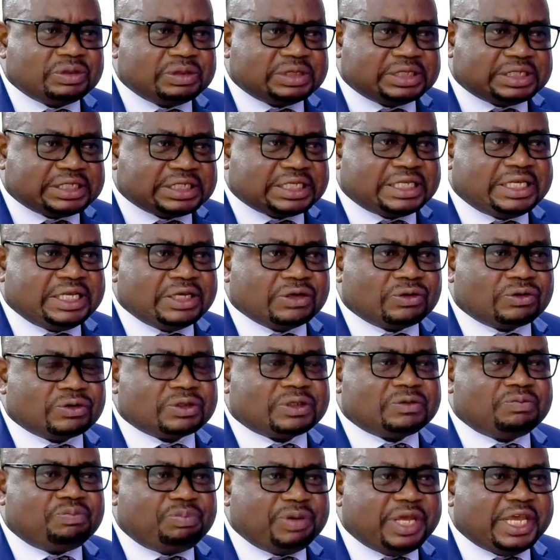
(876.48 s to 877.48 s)

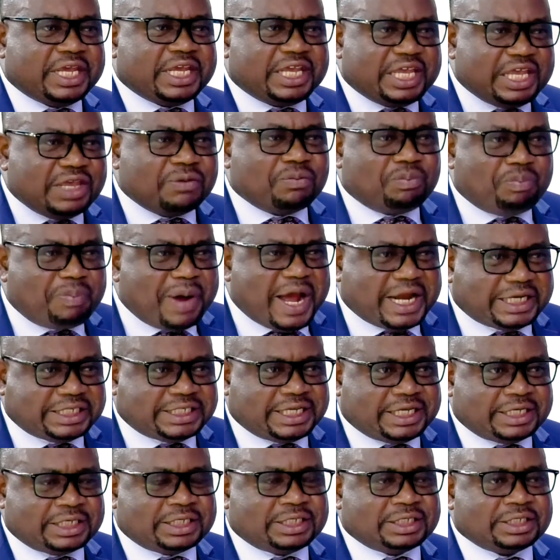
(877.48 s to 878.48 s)
skills being
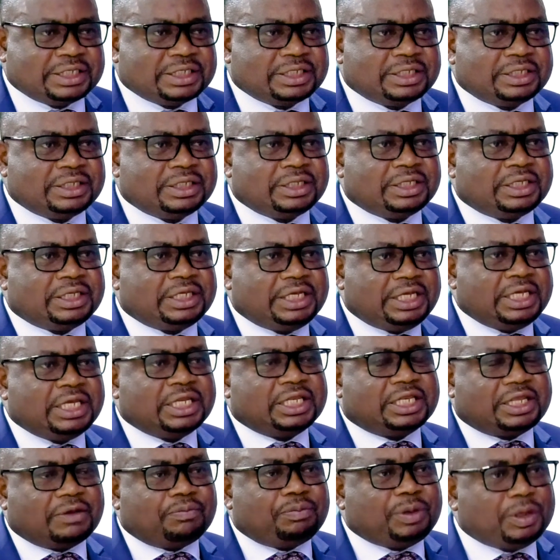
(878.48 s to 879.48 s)
imparted
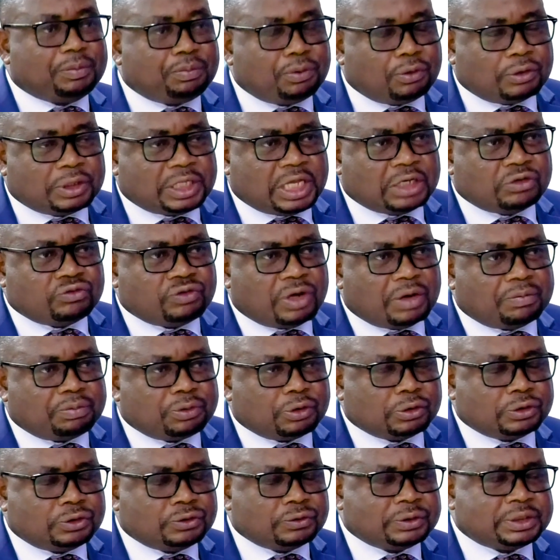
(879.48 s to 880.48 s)
in the people that we are
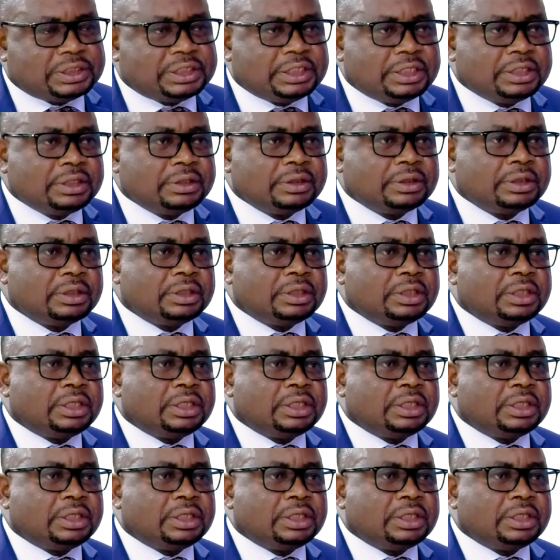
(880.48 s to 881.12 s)
producing?